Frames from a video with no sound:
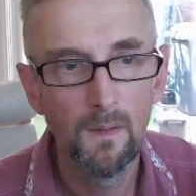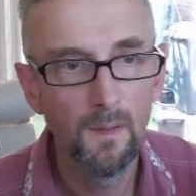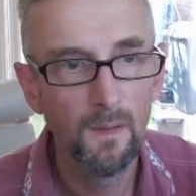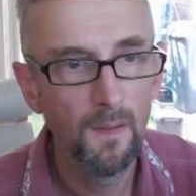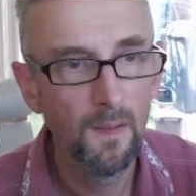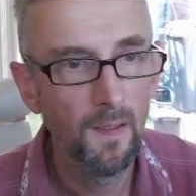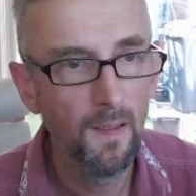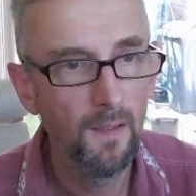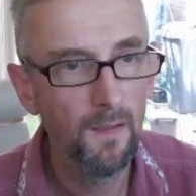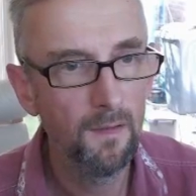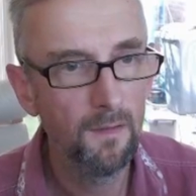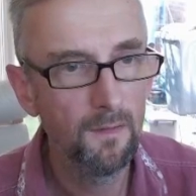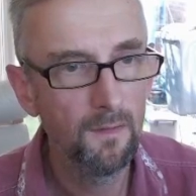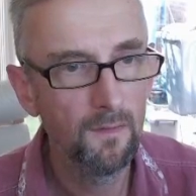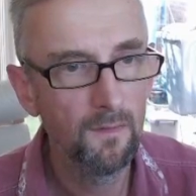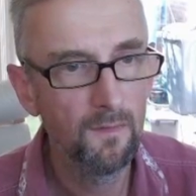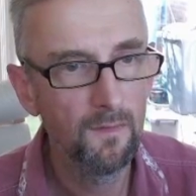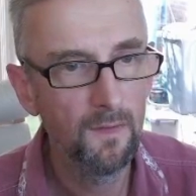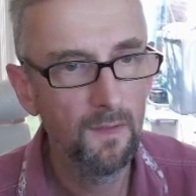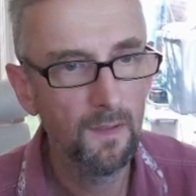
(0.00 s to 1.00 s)
And you can
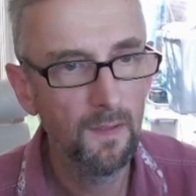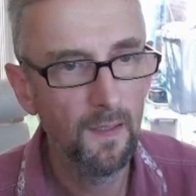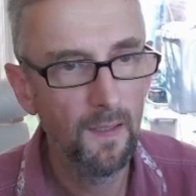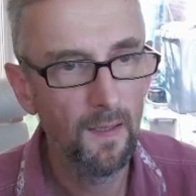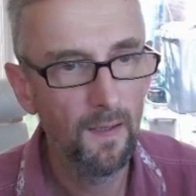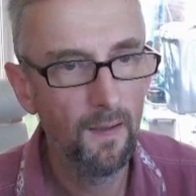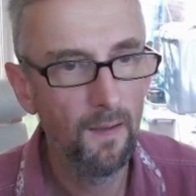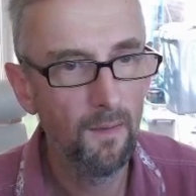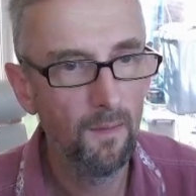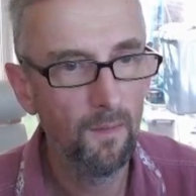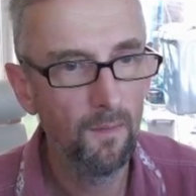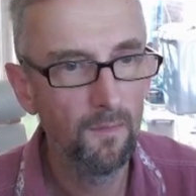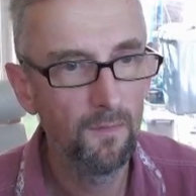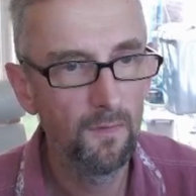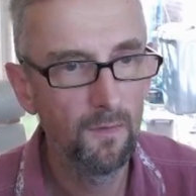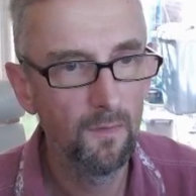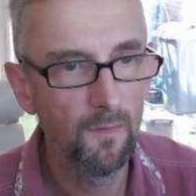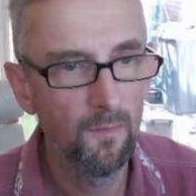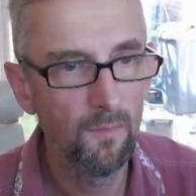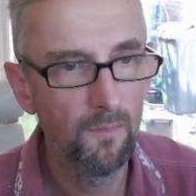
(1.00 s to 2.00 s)
see now,
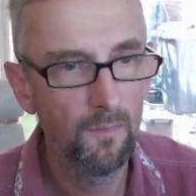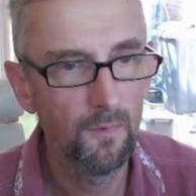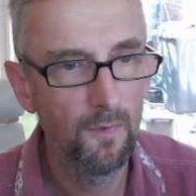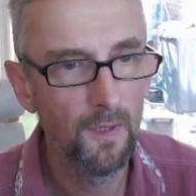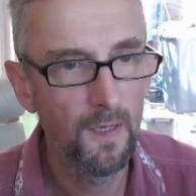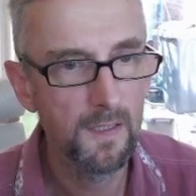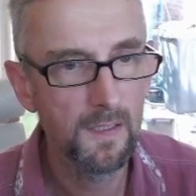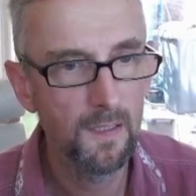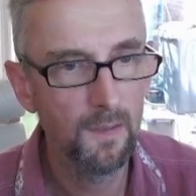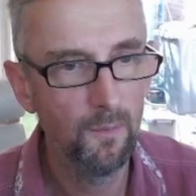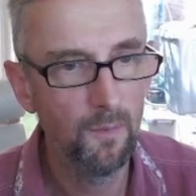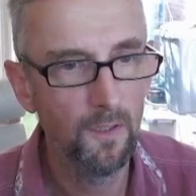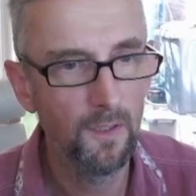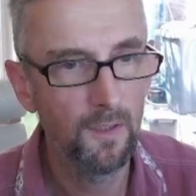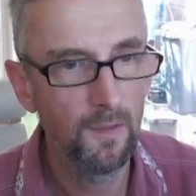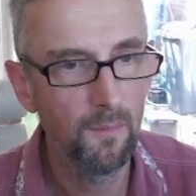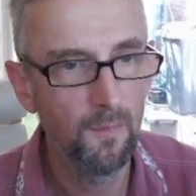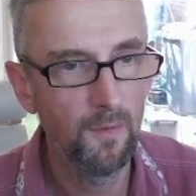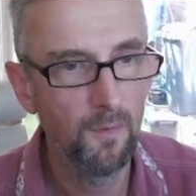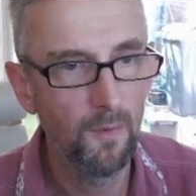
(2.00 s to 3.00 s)
sort of gradually
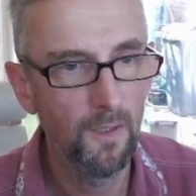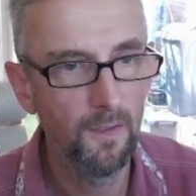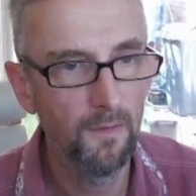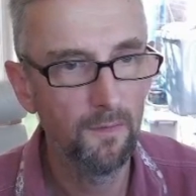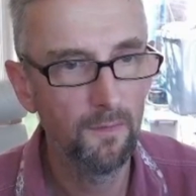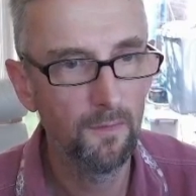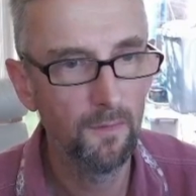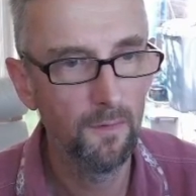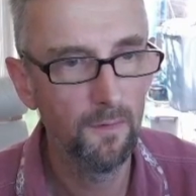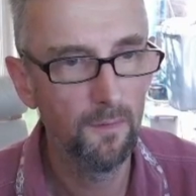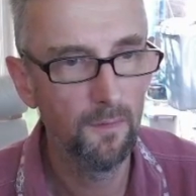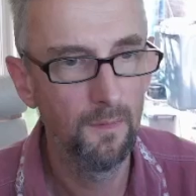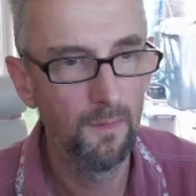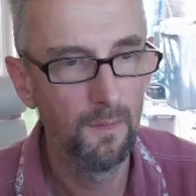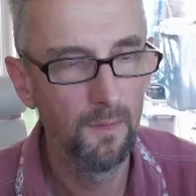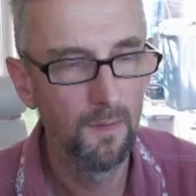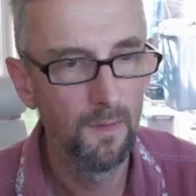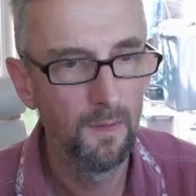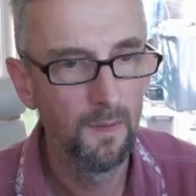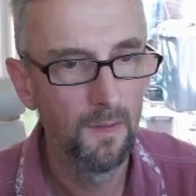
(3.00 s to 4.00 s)
working my way through
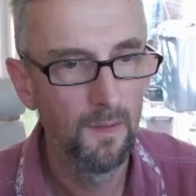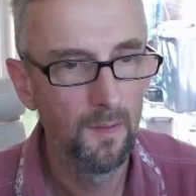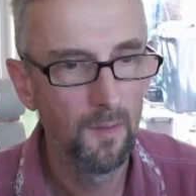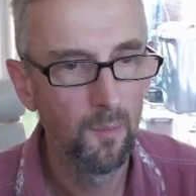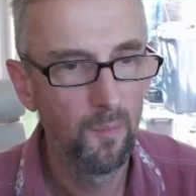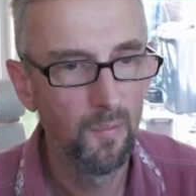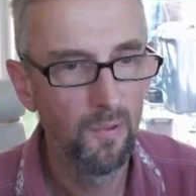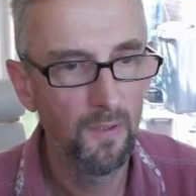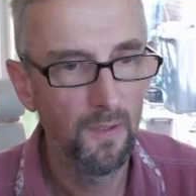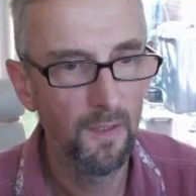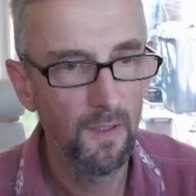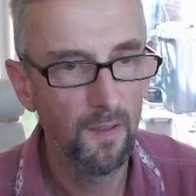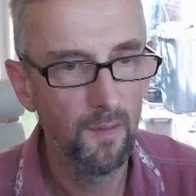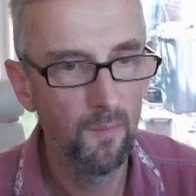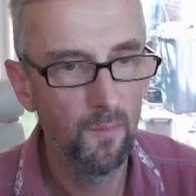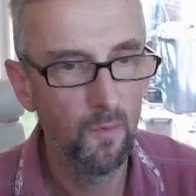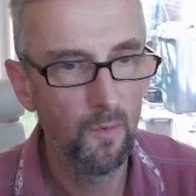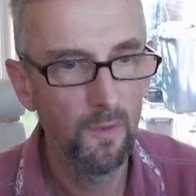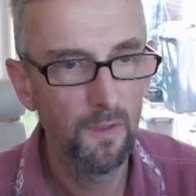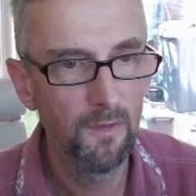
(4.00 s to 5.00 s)
pre-arm
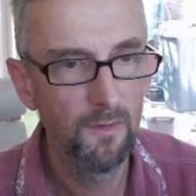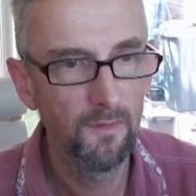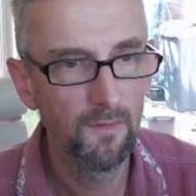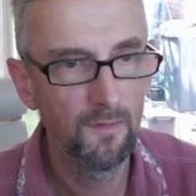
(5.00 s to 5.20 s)
warnings.